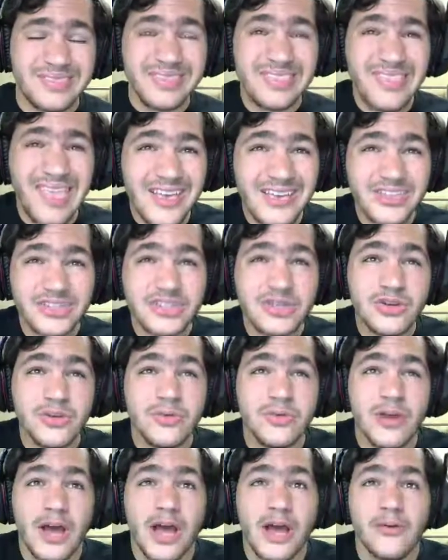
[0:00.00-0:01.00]

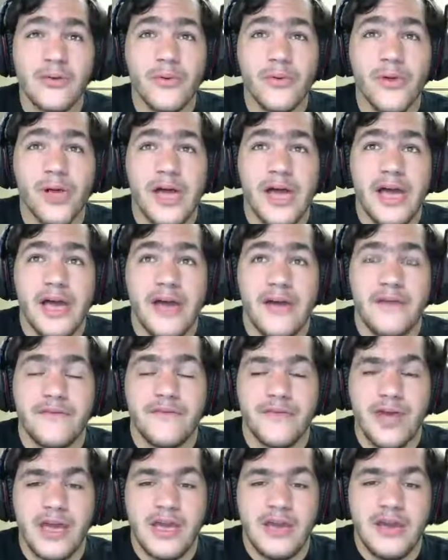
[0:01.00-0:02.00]
Soon I will have
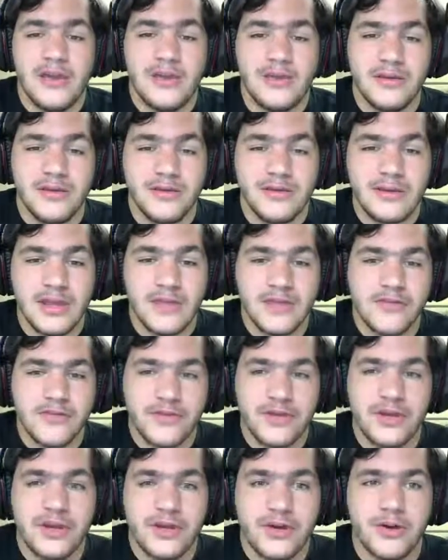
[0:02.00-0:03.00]
another
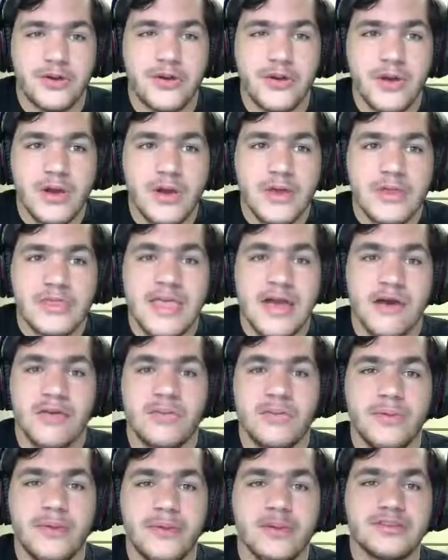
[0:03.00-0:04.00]
video that will
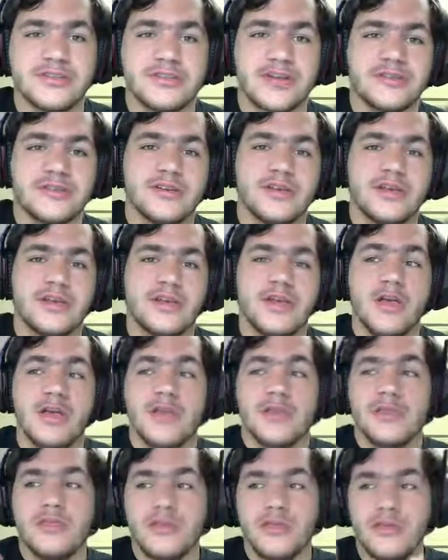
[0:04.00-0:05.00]
be discussing
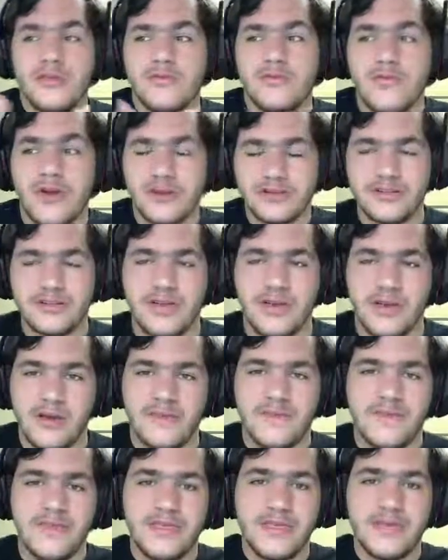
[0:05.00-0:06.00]
the rest
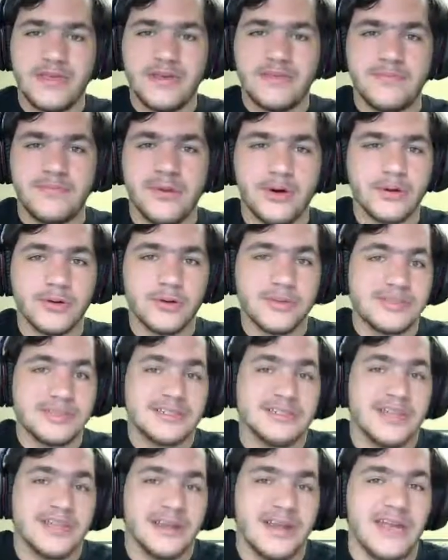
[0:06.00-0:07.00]
of the Pokemon
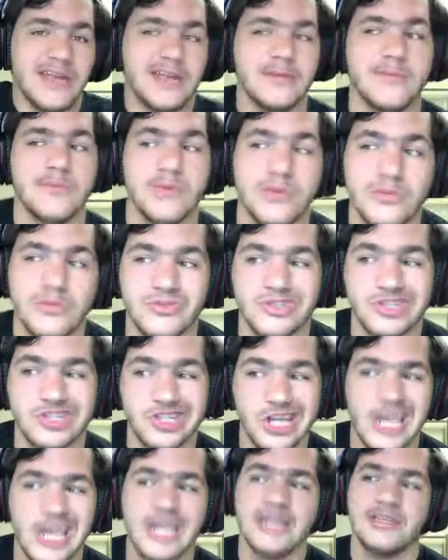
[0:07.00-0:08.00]
Sun and Moon
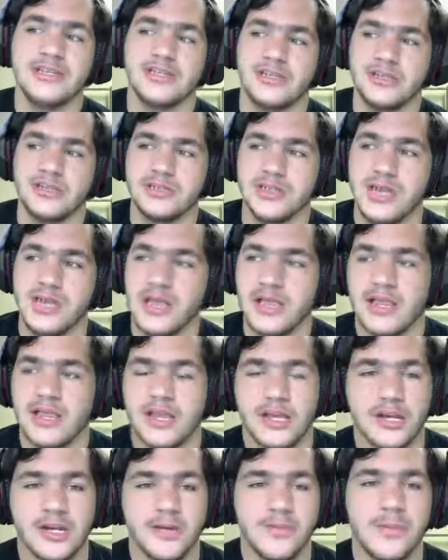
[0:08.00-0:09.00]
changes that
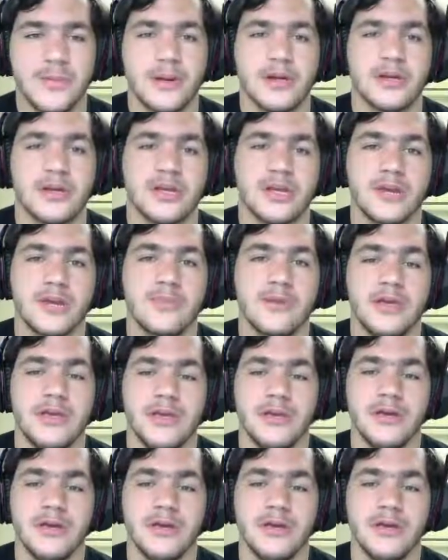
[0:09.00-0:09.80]
are going to be